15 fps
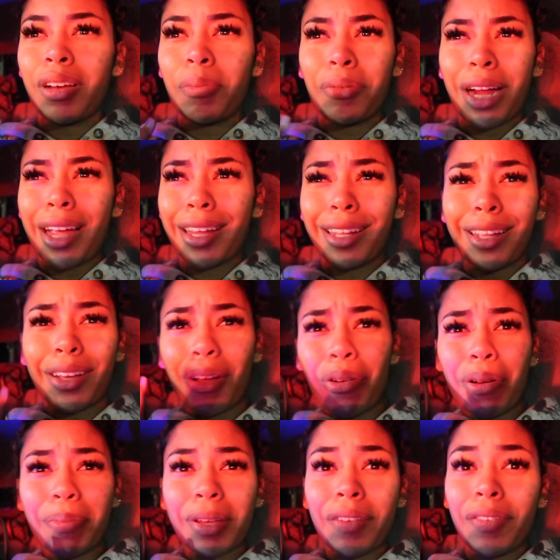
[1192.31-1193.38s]
bragging like
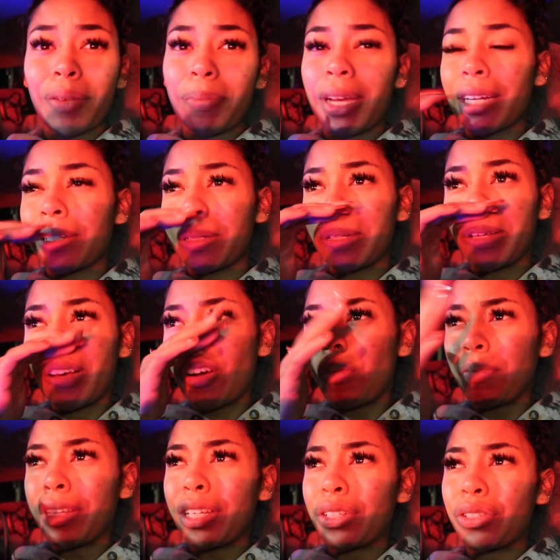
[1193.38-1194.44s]
oh I'm giving back to the
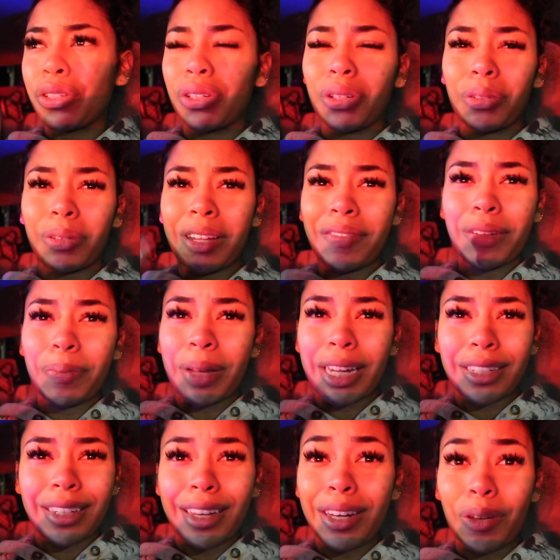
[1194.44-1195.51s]
homeless or giving
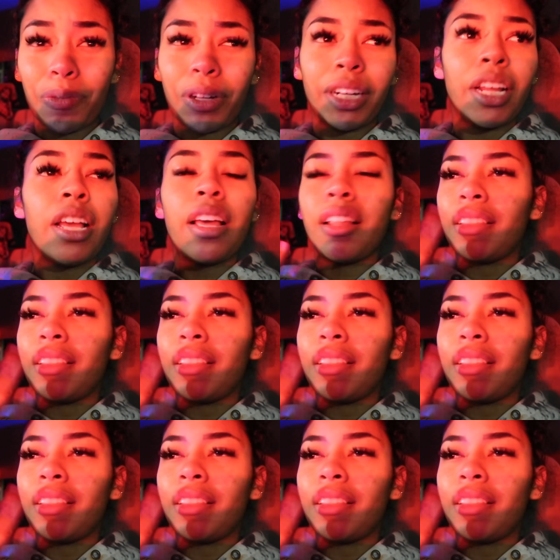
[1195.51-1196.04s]
back to anyone